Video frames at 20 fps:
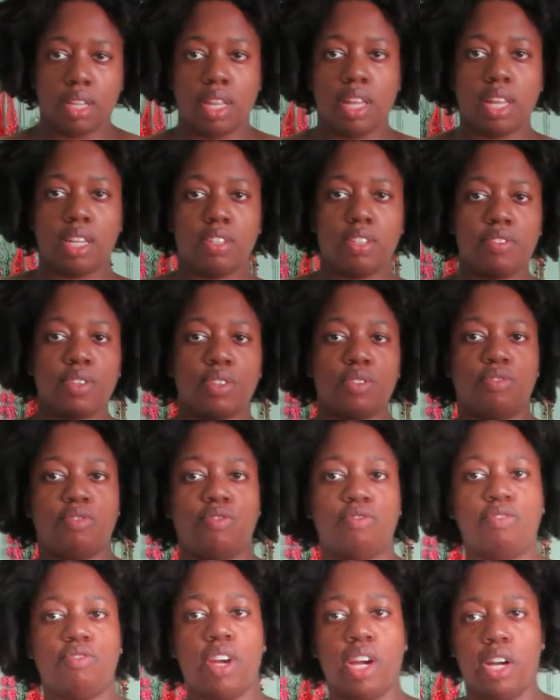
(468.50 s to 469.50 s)
It just feels
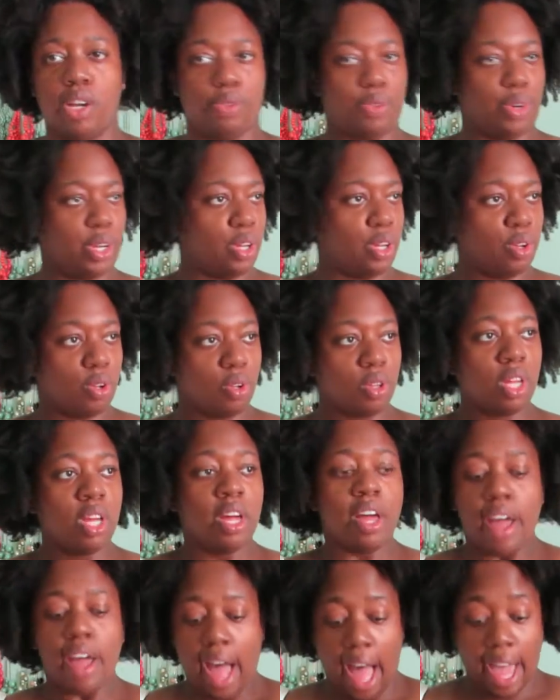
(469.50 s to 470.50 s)
very regal.
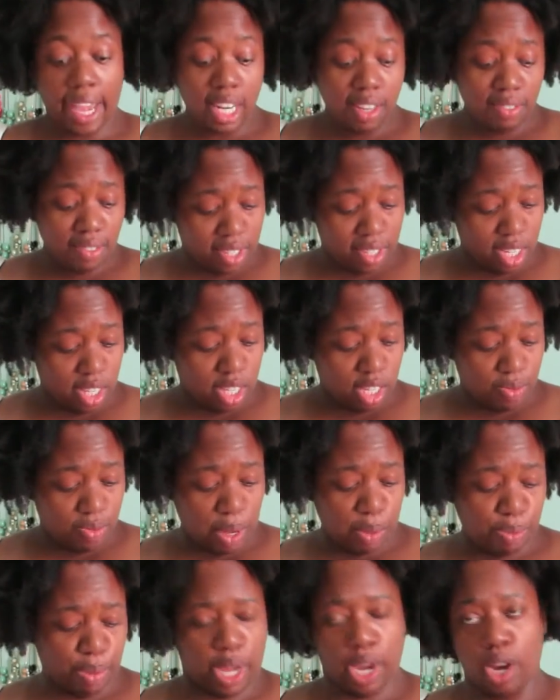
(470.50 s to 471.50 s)
I can even see this
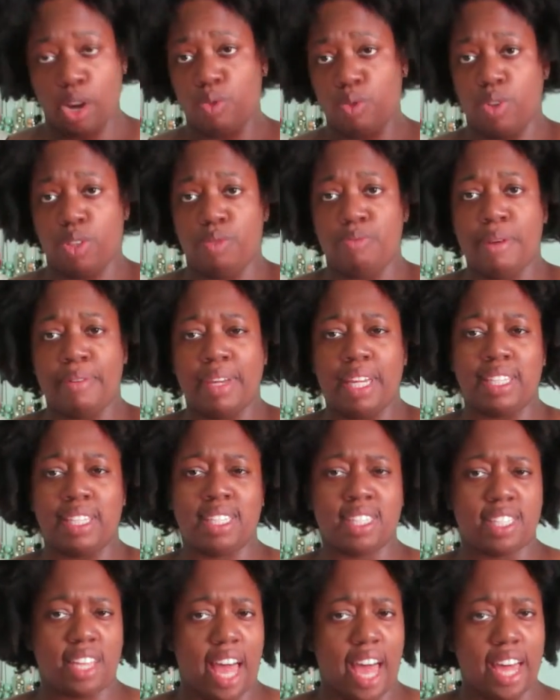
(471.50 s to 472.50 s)
being paired with maybe a
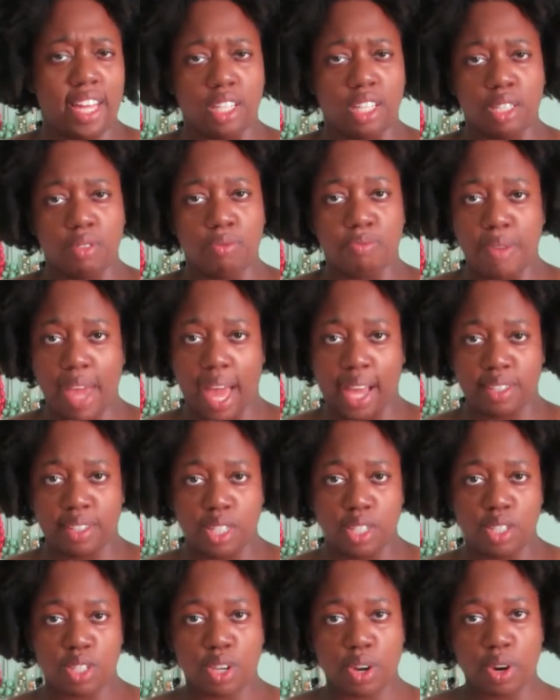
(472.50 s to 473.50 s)
satin
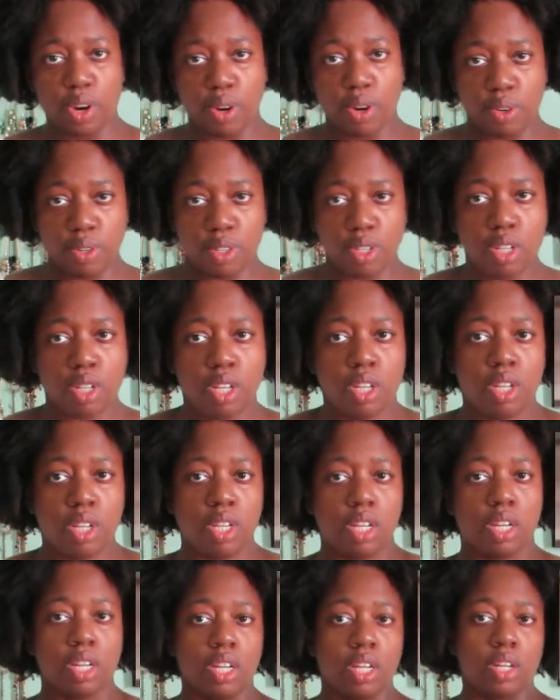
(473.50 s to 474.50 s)
maxi skirt
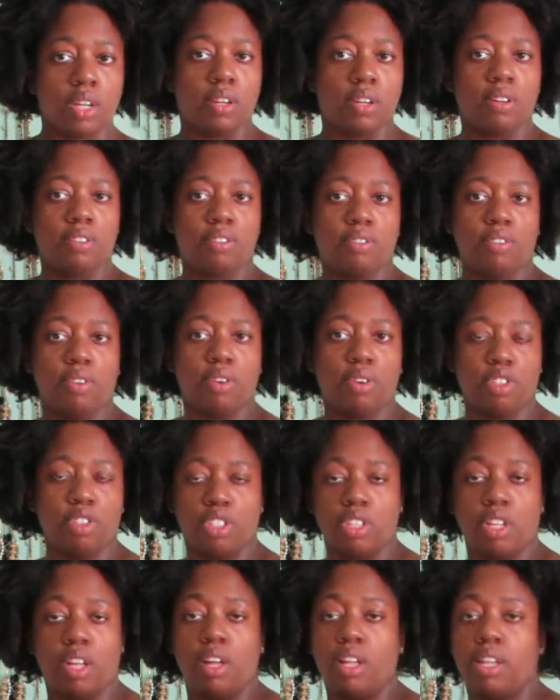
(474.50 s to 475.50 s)
for
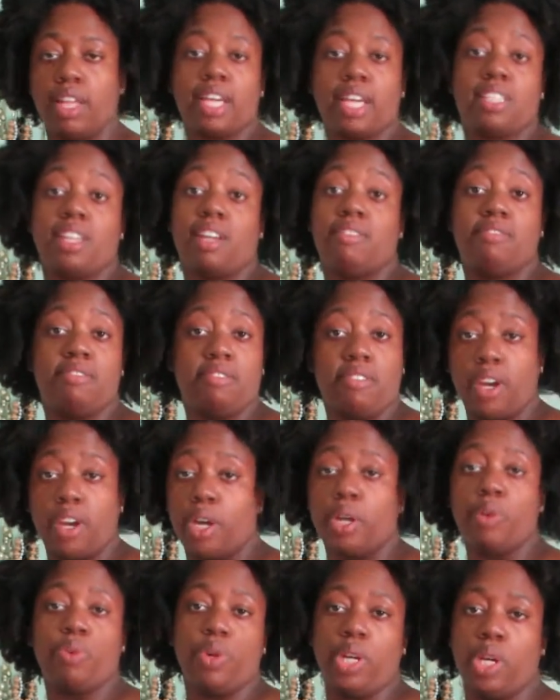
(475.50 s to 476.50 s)
just, like I said, a
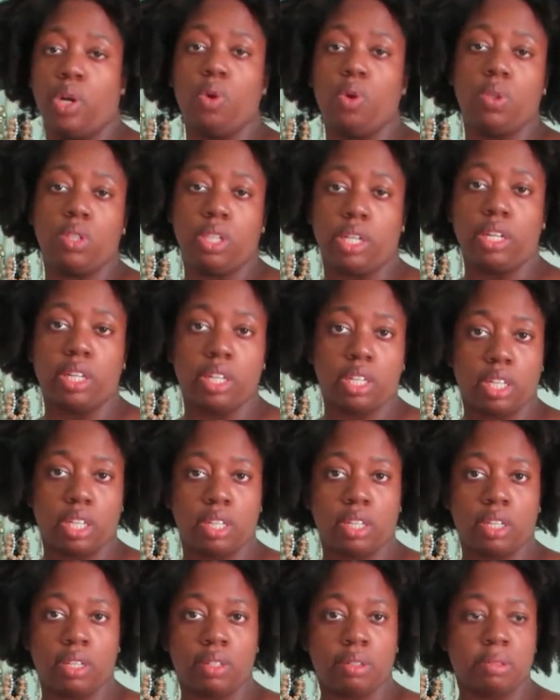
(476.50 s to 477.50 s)
very regal look.
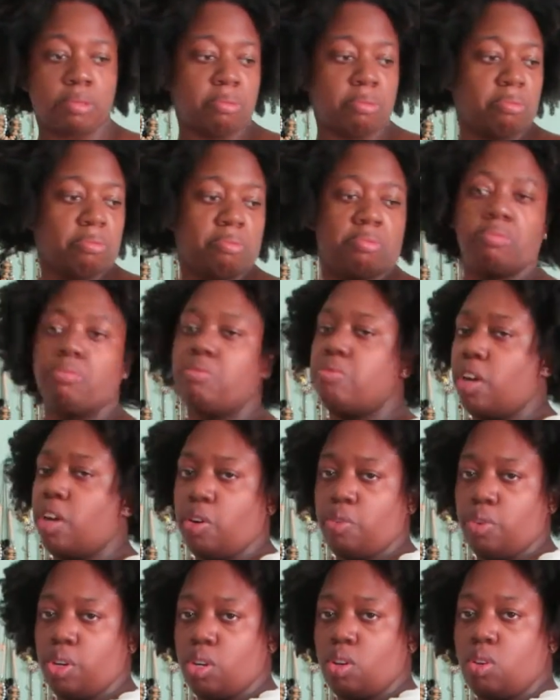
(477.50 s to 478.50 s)

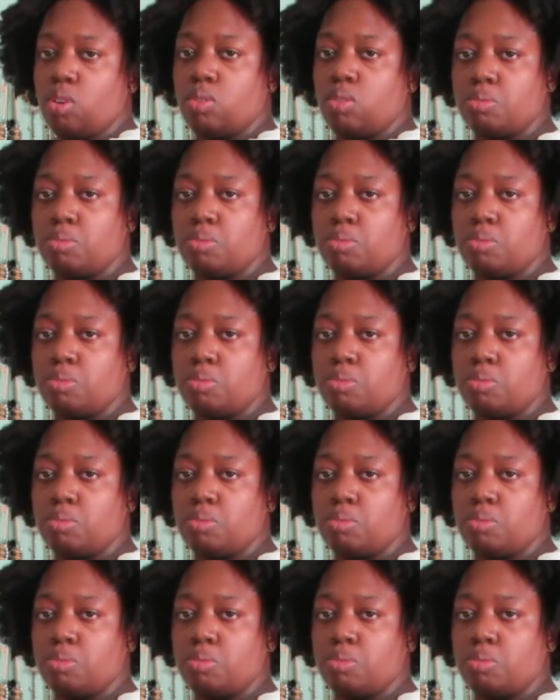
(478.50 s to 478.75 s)
Very regal.